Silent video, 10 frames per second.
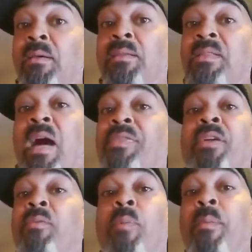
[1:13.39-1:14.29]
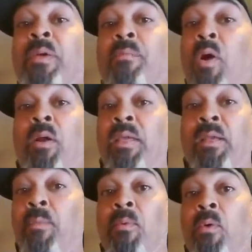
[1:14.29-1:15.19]
It's not the Republican Party
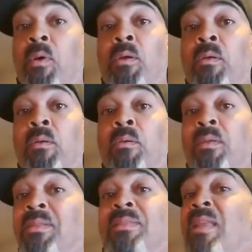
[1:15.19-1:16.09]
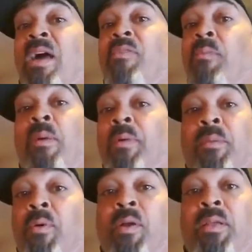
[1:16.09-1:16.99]
anymore. This is not the
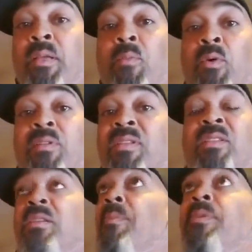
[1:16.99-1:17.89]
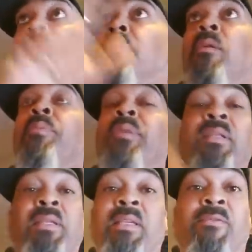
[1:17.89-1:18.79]
Republican Party anymore. This is something
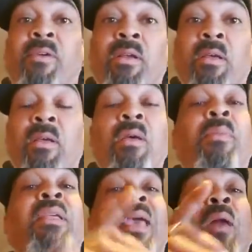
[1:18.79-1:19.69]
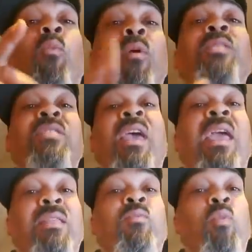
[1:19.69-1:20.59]
completely different. But he had one
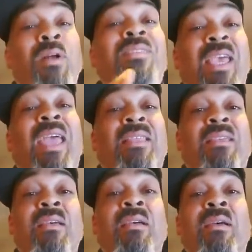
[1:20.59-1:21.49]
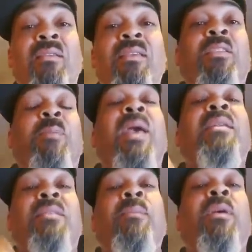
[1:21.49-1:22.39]
chance, one chance. This
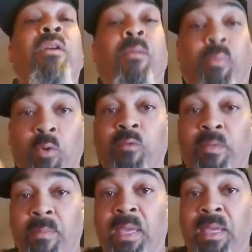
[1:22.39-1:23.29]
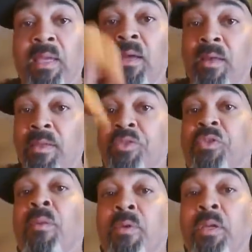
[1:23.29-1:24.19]
pandemic could have proved to me that
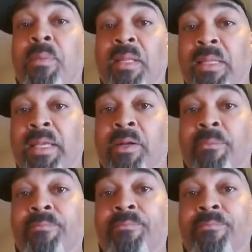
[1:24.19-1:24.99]
Trump could have been a leader.